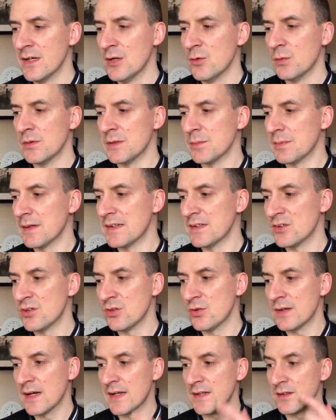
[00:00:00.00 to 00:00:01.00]
When he played
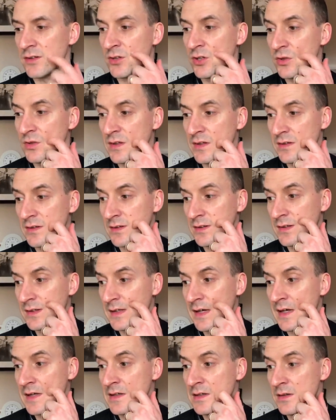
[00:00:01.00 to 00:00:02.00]
two
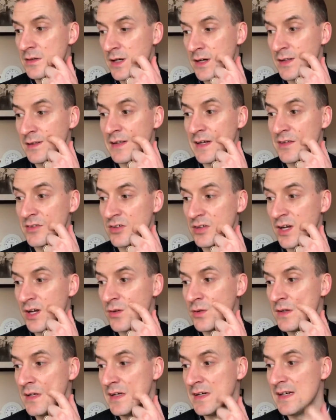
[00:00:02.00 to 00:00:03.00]
days ago,
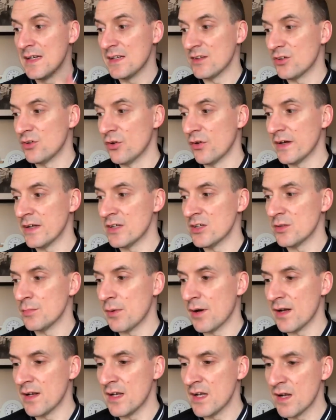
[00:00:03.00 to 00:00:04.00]
it's not easy, but
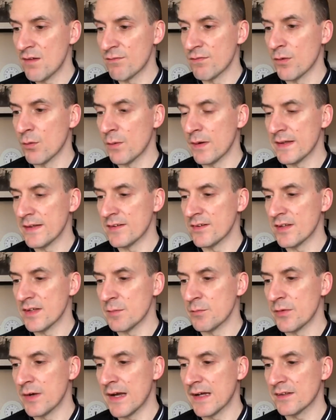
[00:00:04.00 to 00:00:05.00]
I loved the way the
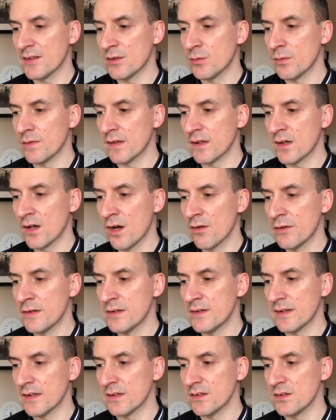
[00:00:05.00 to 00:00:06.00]
team reacted with the courage.
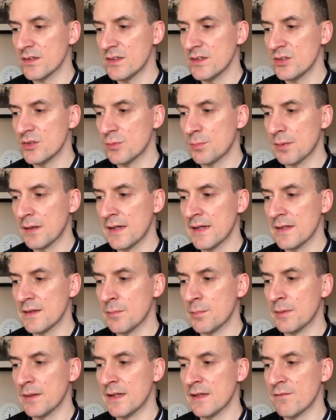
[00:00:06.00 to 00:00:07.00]
They continued to play, the
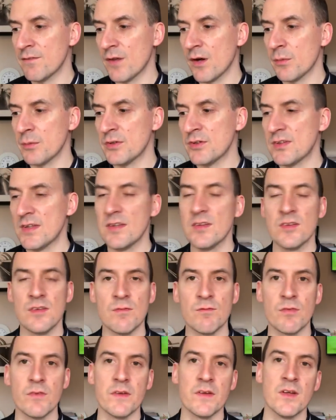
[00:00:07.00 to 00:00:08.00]
belief that I was sensing
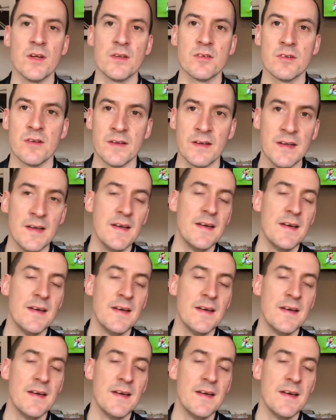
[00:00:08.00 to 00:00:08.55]
from the touchline.